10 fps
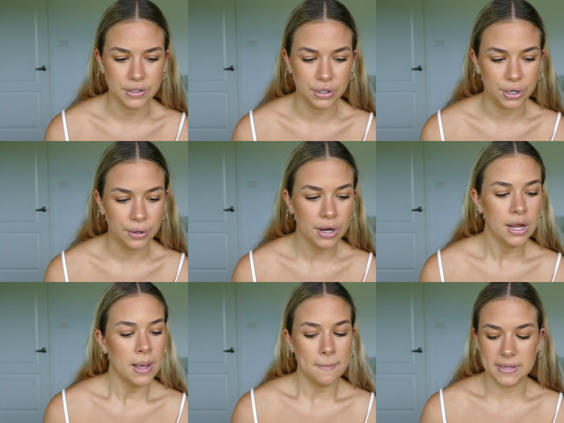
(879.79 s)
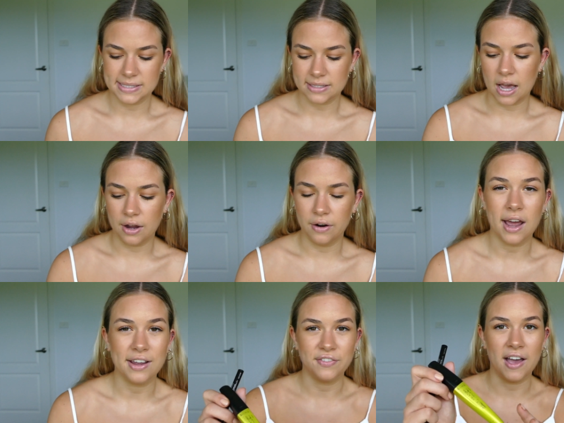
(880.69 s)
You know, mascara,
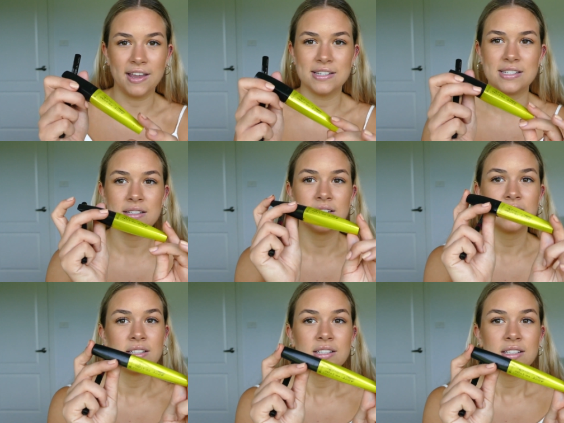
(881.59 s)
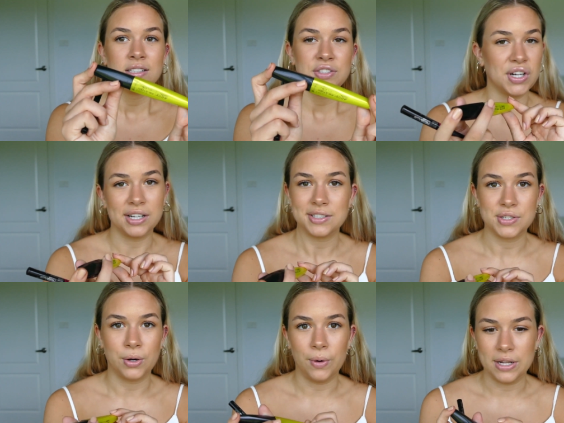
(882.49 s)
I find
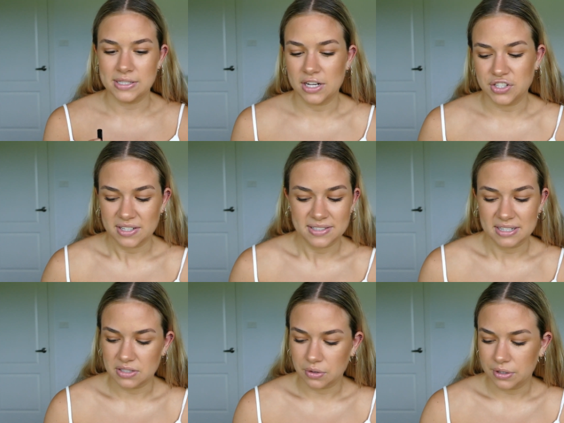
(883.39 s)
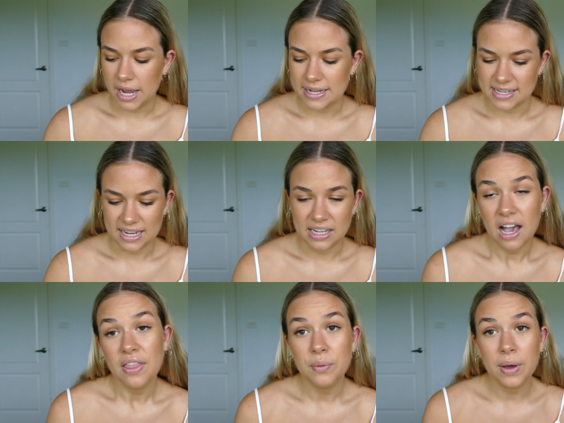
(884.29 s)
drugstore ones are just as good as any
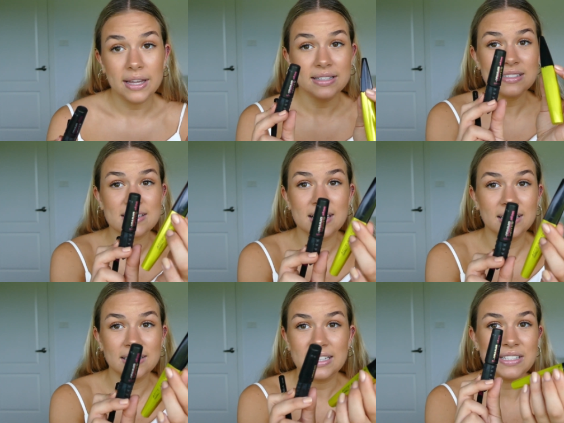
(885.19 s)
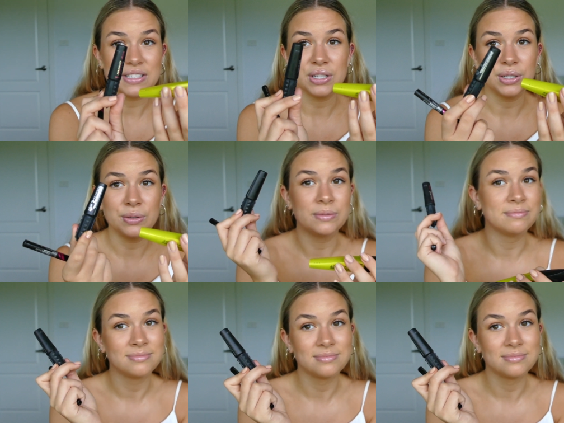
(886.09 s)
other ones. These two,